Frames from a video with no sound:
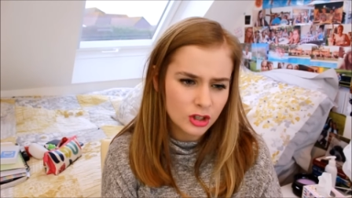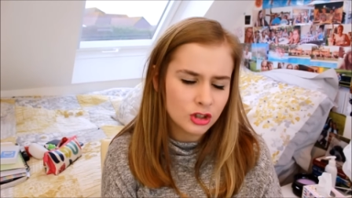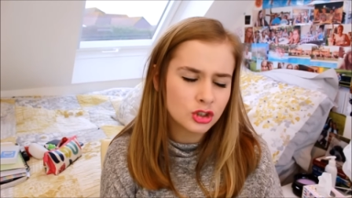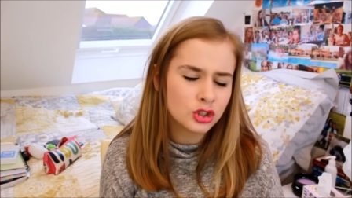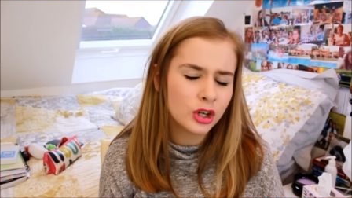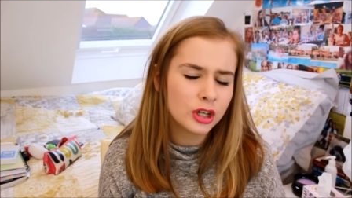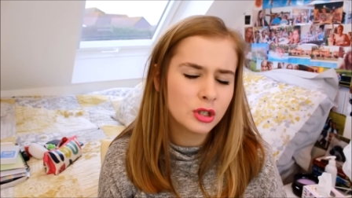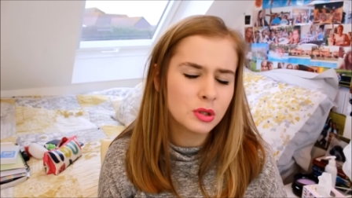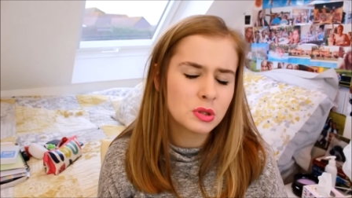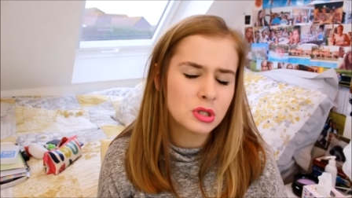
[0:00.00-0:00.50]

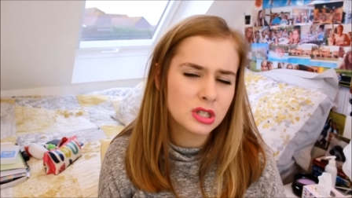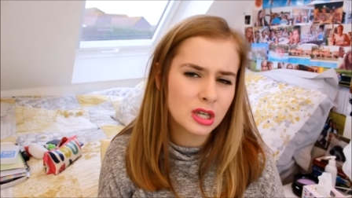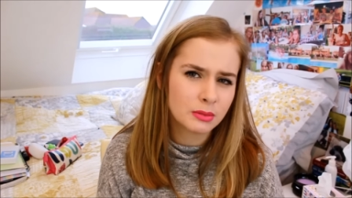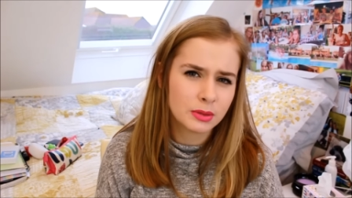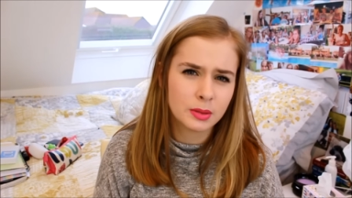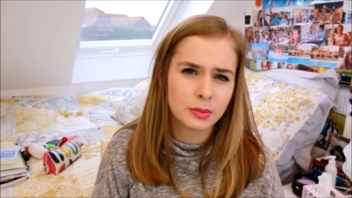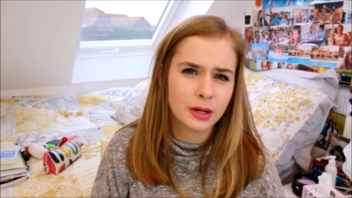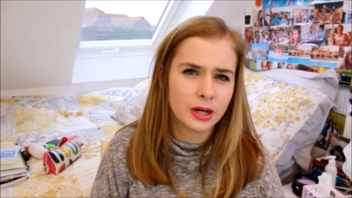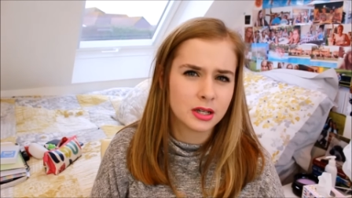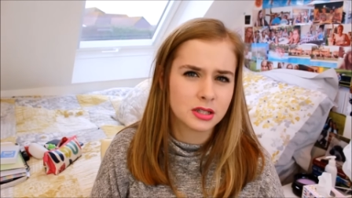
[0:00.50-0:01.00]
try not to take
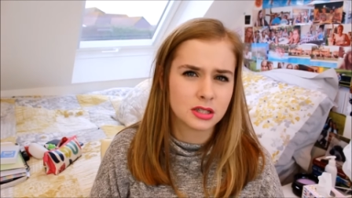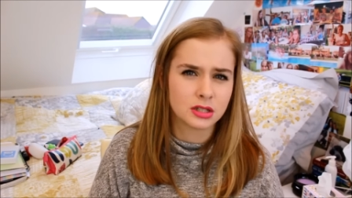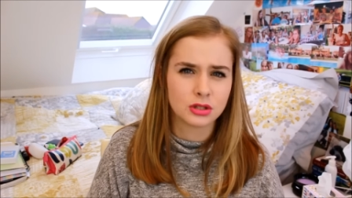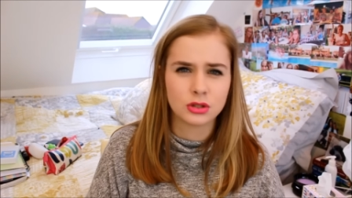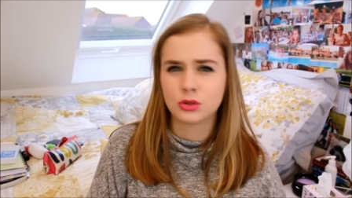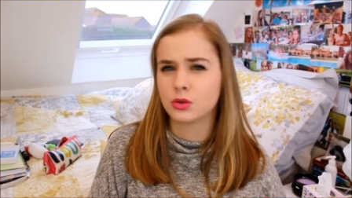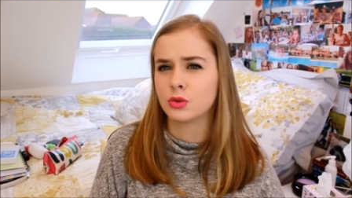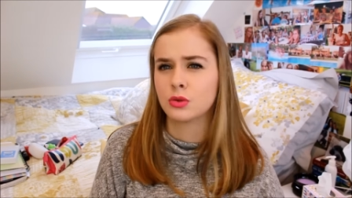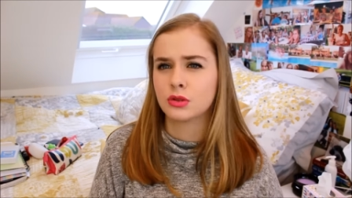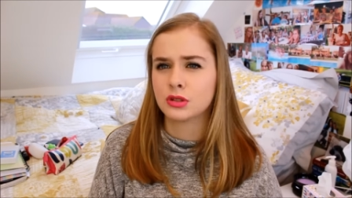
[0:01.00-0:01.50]
my purse into
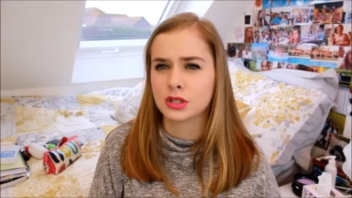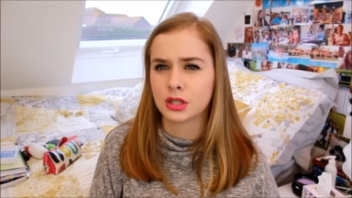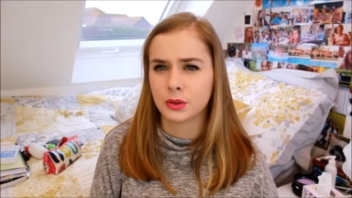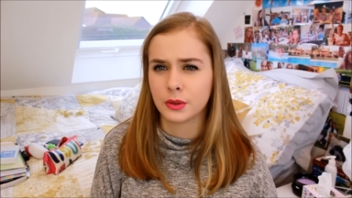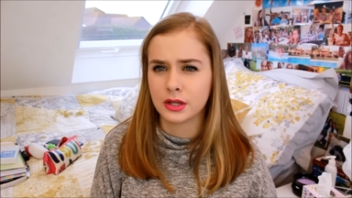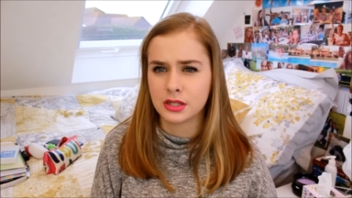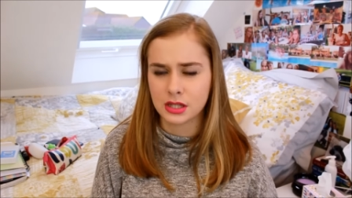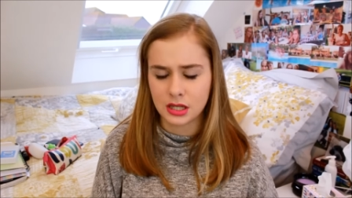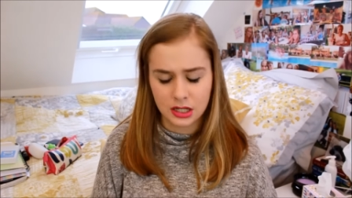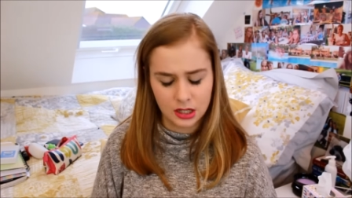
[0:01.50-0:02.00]
school, because
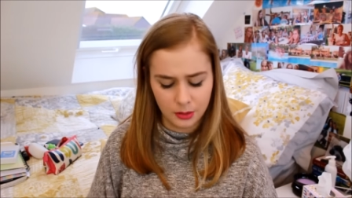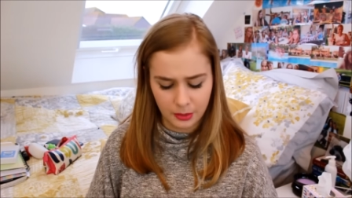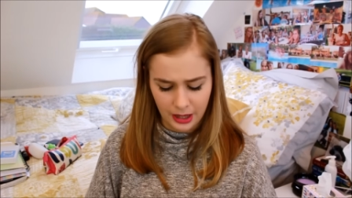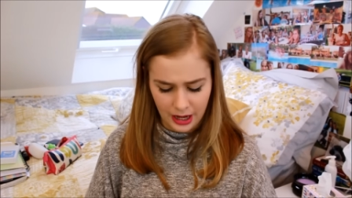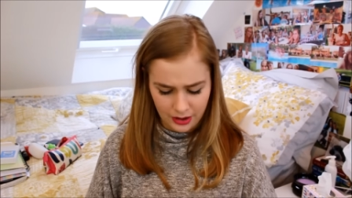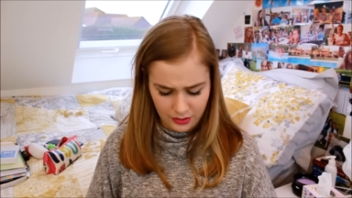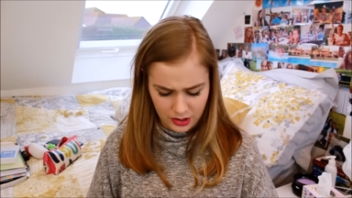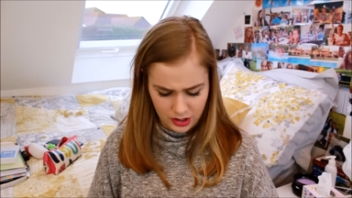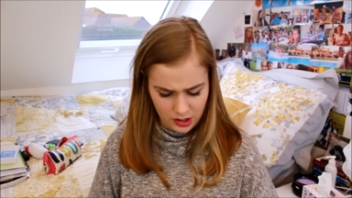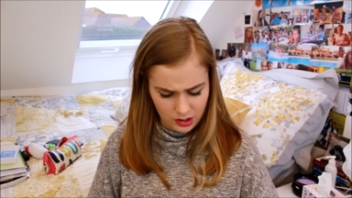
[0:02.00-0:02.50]
otherwise I end up
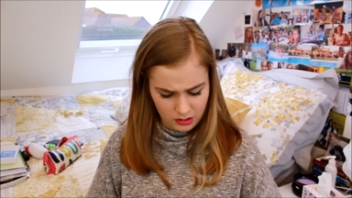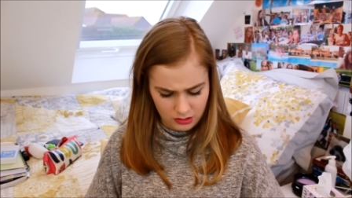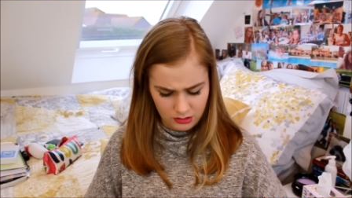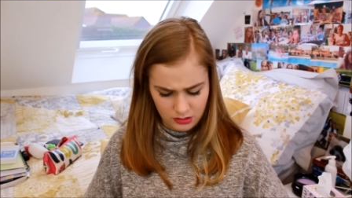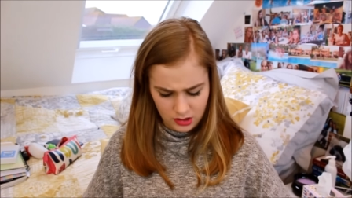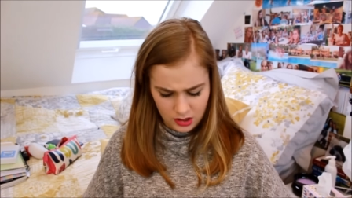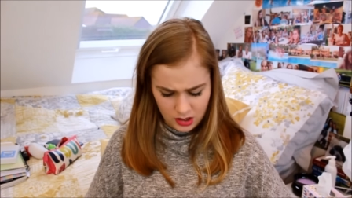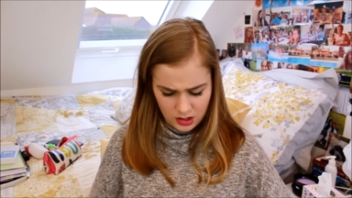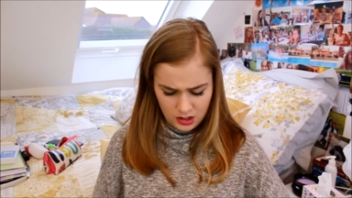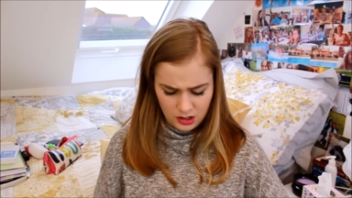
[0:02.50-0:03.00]
carrying
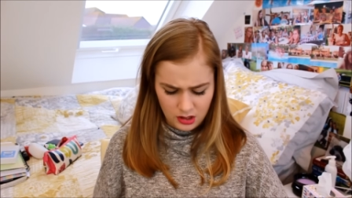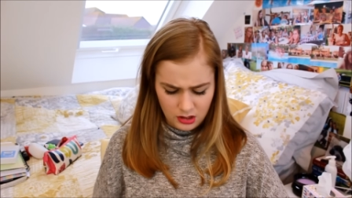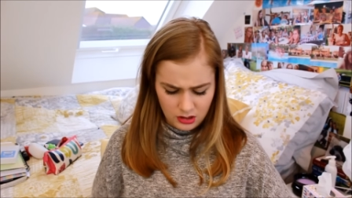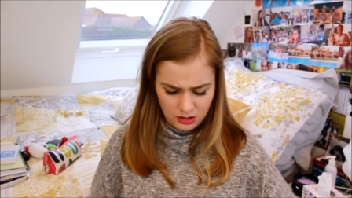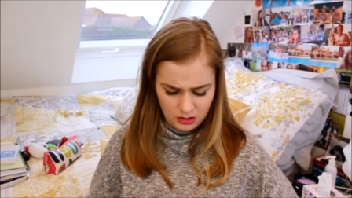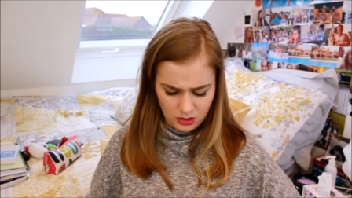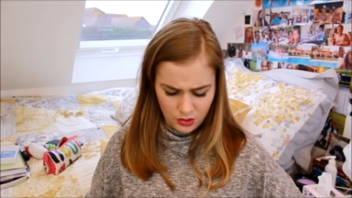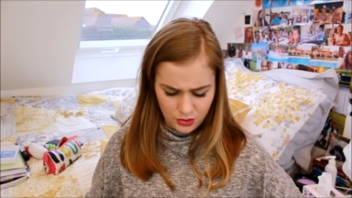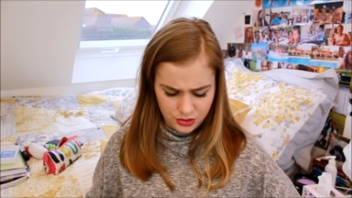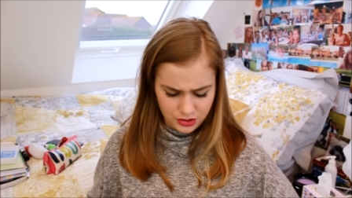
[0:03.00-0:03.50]

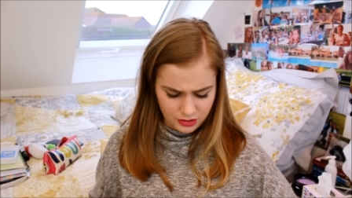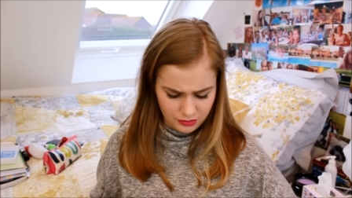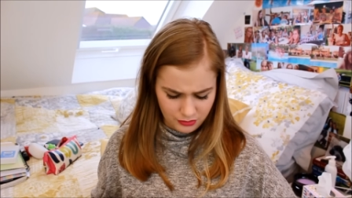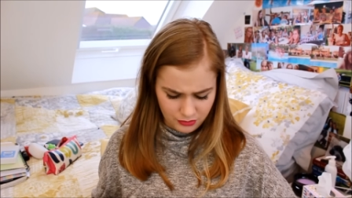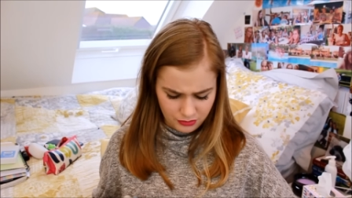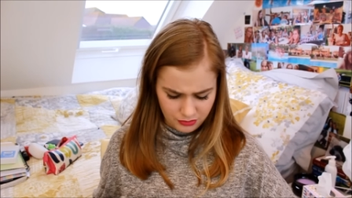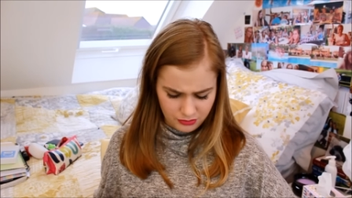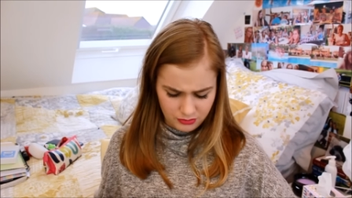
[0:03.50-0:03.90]
lots of